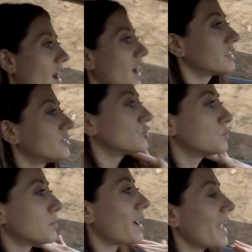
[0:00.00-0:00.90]
I do
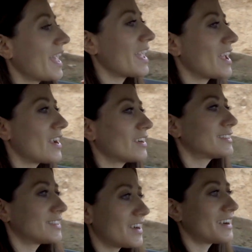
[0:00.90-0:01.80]
my hair
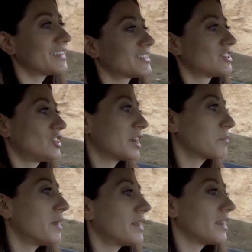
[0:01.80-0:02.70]
toss, check
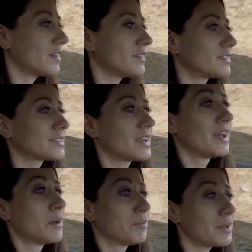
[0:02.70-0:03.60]
my nails.
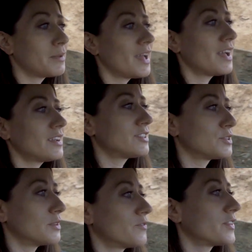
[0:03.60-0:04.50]
Baby, how you
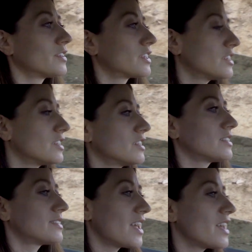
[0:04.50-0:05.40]
doing? Feeling good
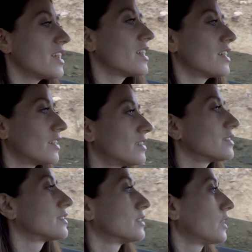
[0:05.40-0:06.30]
as hell.
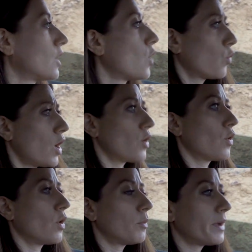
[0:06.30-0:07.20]

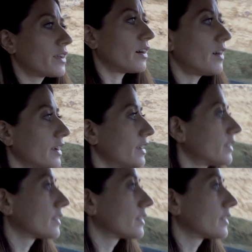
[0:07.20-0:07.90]
Whoa, oh my god.